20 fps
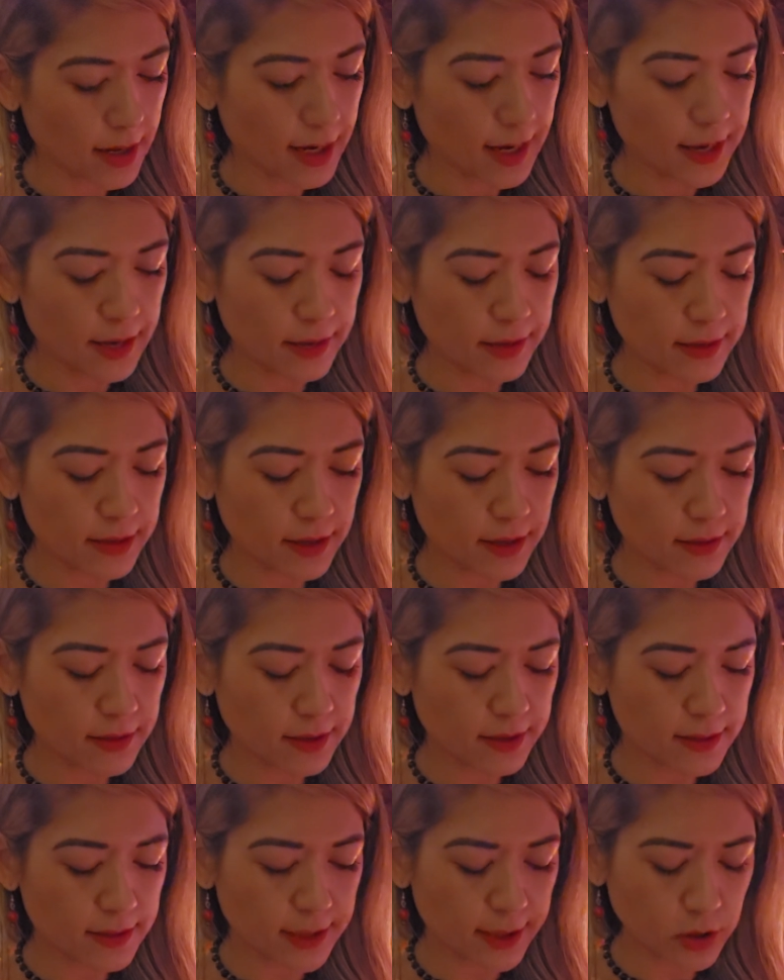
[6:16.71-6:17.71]
It is thus
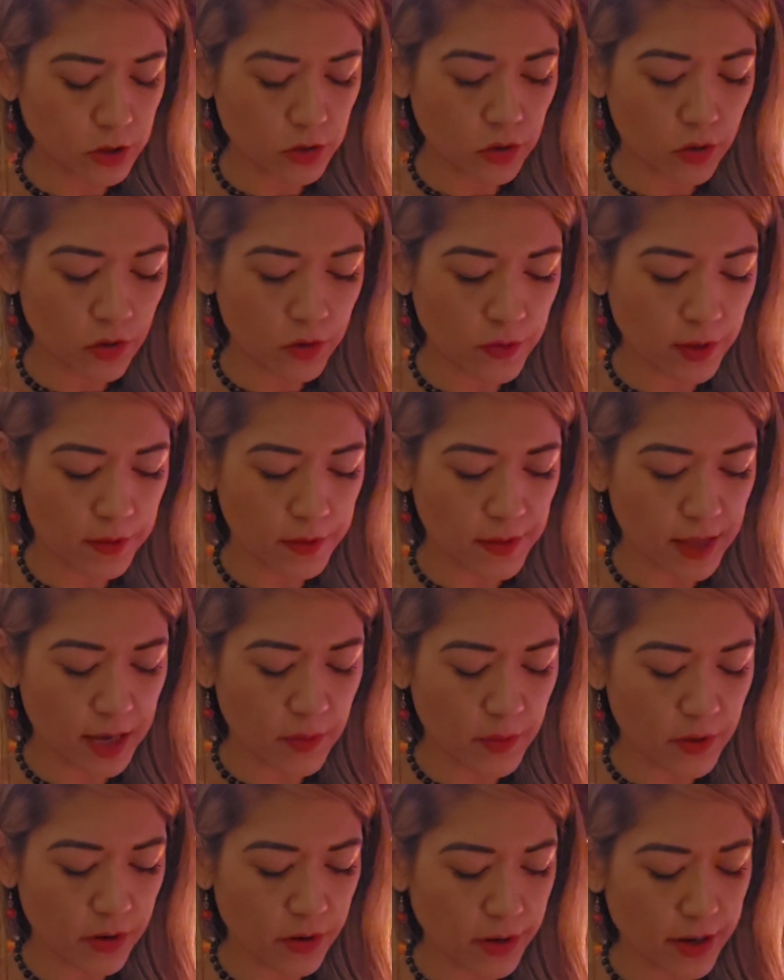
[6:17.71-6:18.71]
essential that they
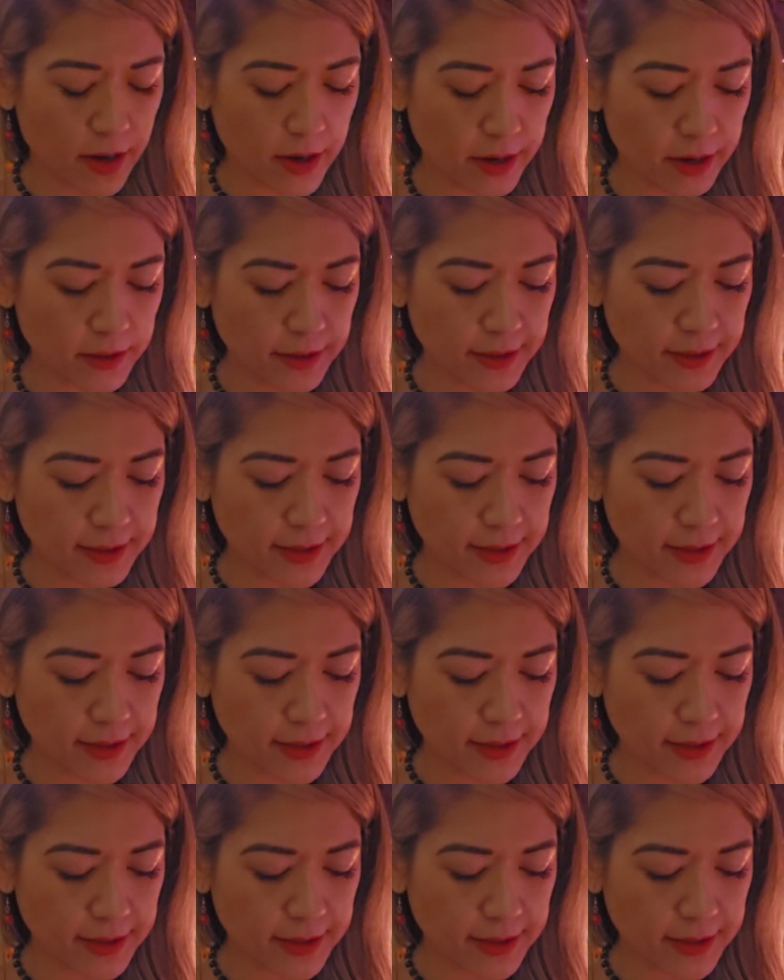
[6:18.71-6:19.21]
periodically